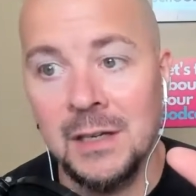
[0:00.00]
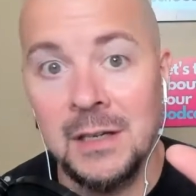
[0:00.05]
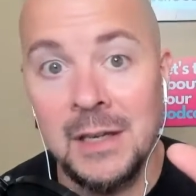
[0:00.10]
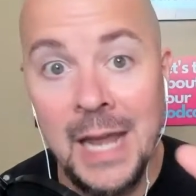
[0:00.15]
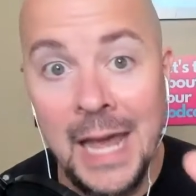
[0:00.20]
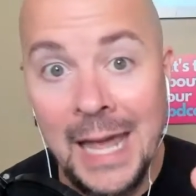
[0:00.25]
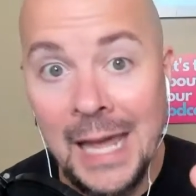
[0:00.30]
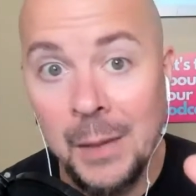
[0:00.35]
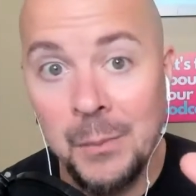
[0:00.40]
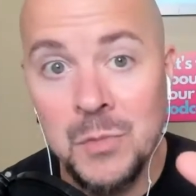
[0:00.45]

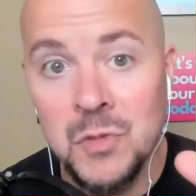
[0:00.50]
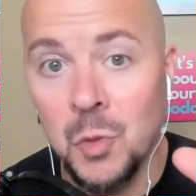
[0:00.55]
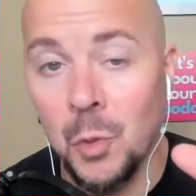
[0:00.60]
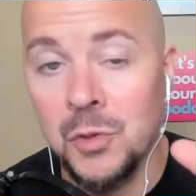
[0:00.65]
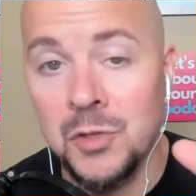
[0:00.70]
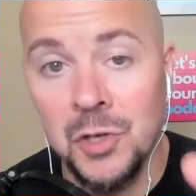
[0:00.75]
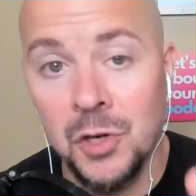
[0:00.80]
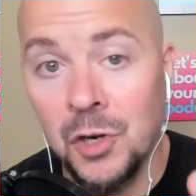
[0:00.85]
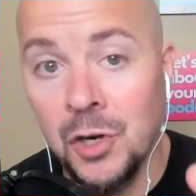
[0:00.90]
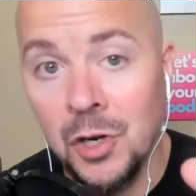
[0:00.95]
names or
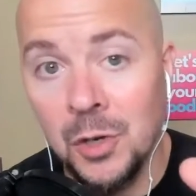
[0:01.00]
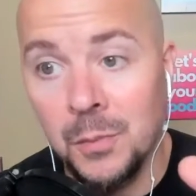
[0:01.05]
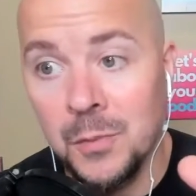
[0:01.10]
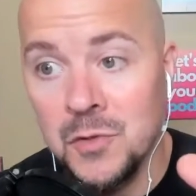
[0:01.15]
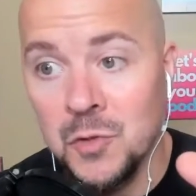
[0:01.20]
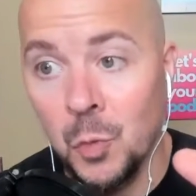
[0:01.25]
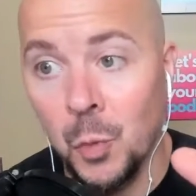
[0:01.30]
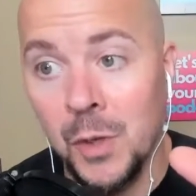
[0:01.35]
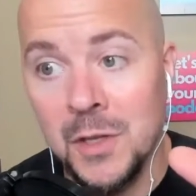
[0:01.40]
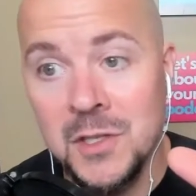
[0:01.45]

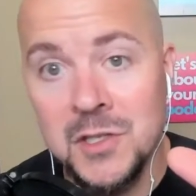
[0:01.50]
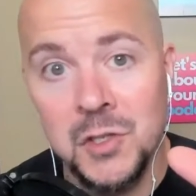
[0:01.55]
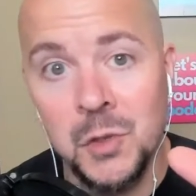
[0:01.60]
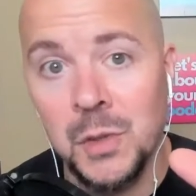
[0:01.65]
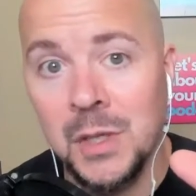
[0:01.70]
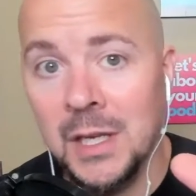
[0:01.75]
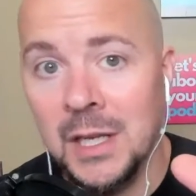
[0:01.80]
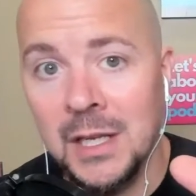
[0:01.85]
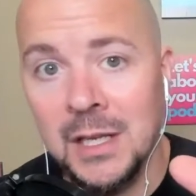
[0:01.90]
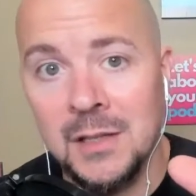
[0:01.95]
terms once you
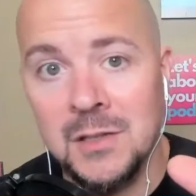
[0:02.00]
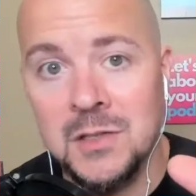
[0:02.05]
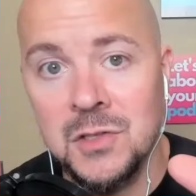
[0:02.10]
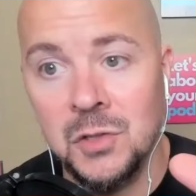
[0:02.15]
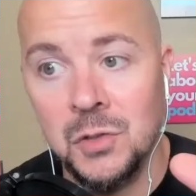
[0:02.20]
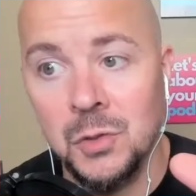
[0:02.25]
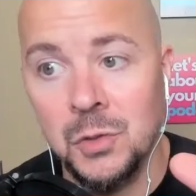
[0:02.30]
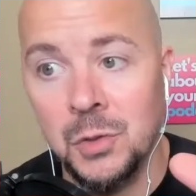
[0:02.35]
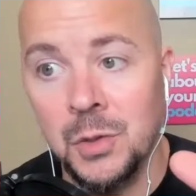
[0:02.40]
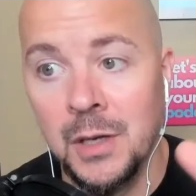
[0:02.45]
get
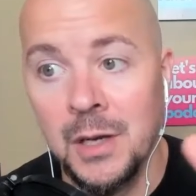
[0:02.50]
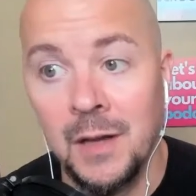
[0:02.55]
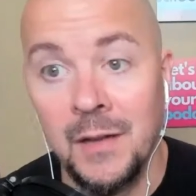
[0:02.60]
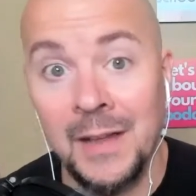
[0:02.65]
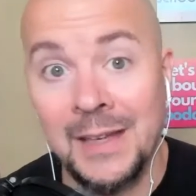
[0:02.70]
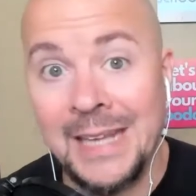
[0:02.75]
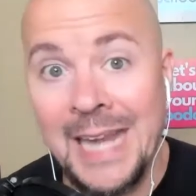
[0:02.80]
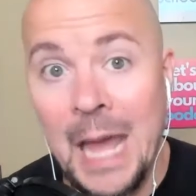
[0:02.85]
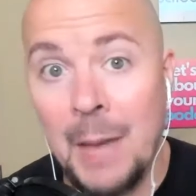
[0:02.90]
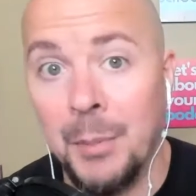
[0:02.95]
into
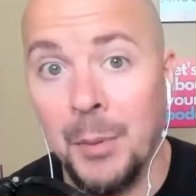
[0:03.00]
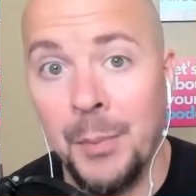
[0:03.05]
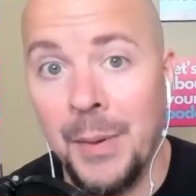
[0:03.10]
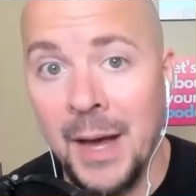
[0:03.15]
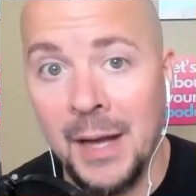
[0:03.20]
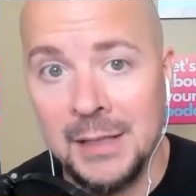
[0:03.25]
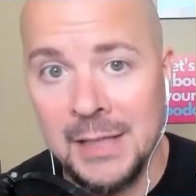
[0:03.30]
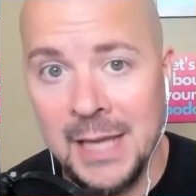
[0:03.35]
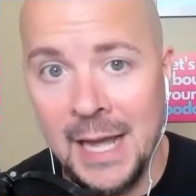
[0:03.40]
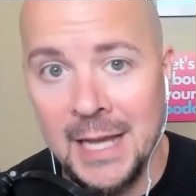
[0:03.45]
like an Apple
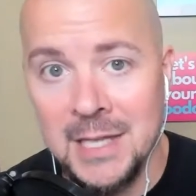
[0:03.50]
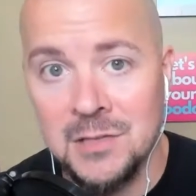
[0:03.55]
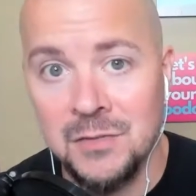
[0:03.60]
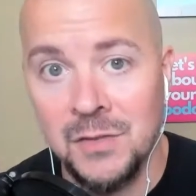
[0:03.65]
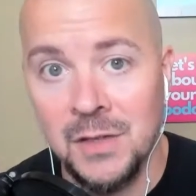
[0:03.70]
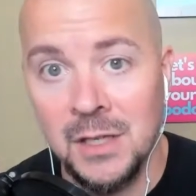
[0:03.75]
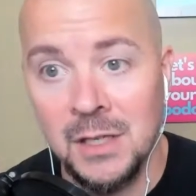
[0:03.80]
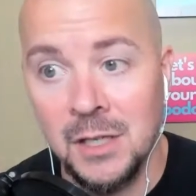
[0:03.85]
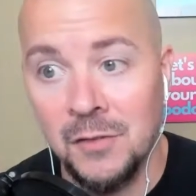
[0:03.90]
Podcast feed.